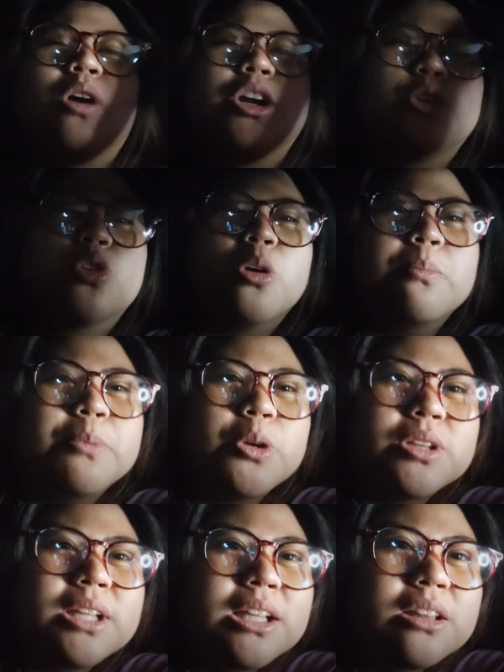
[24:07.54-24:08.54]
are to
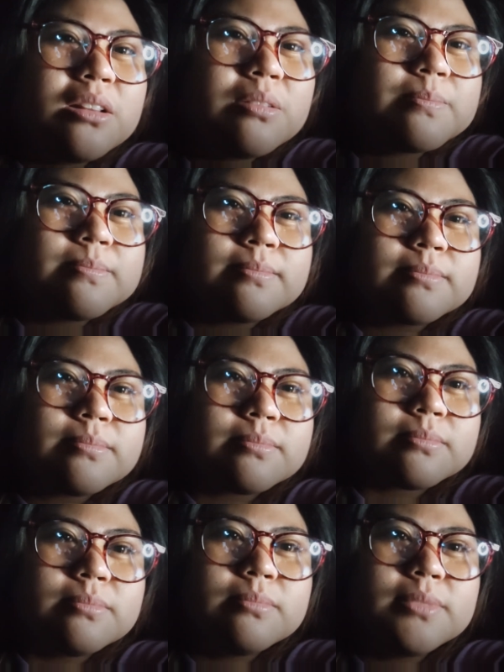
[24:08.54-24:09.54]
compute it,
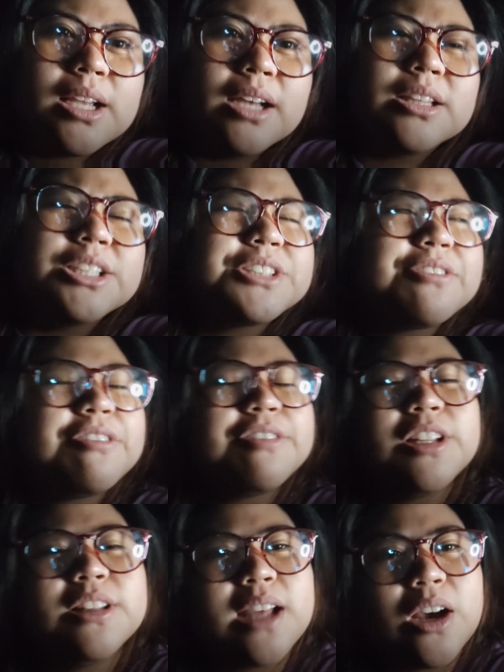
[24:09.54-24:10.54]
at least
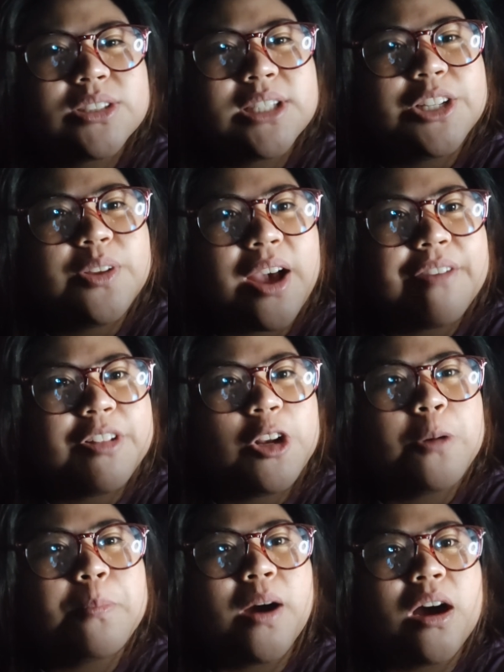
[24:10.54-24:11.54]
15,000 you have in
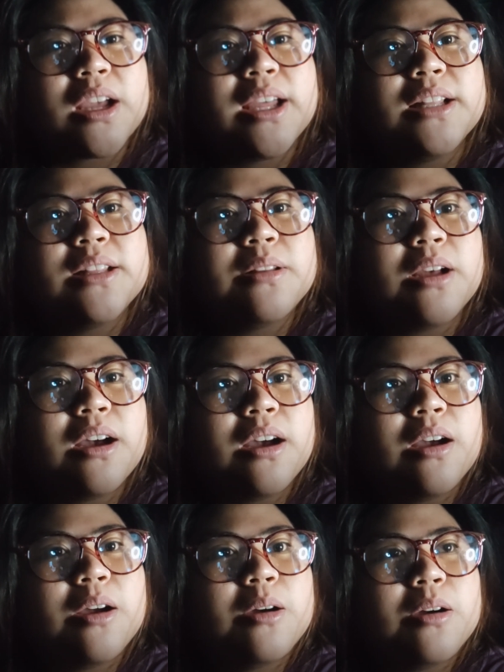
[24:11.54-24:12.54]
your pocket.
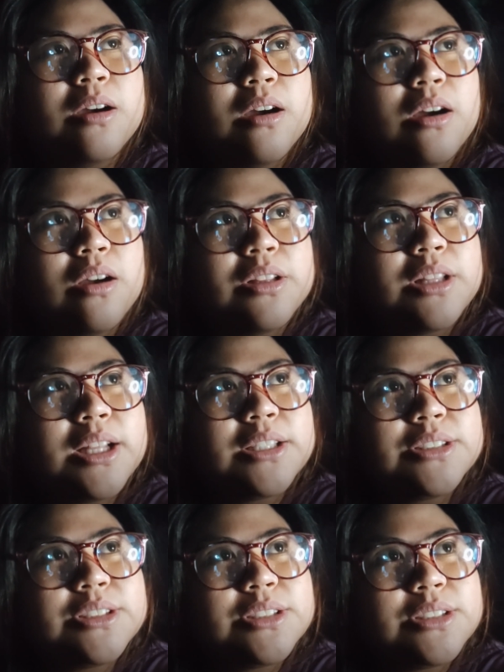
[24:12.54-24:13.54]

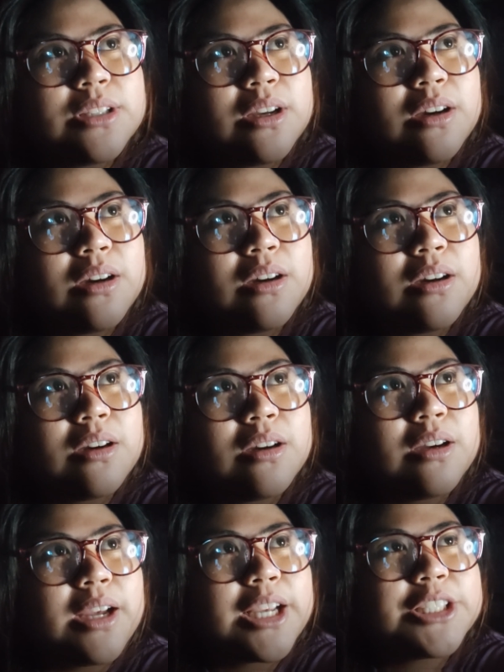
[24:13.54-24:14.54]
That's
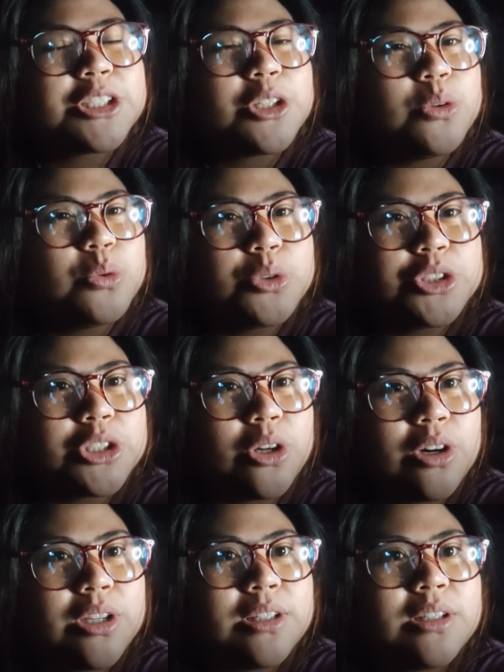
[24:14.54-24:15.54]

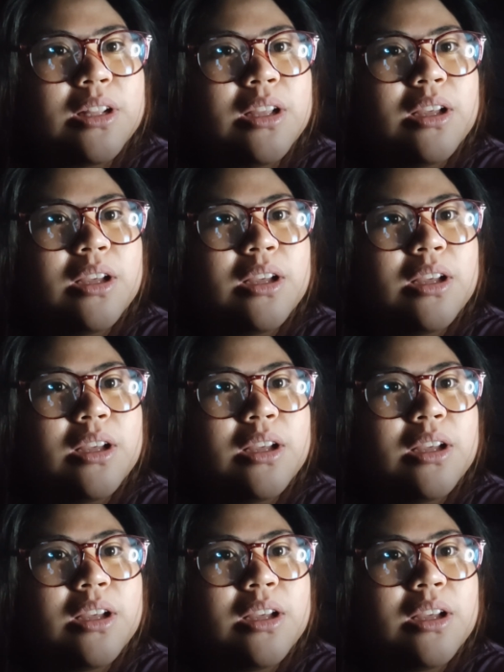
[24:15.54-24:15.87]
exclusion,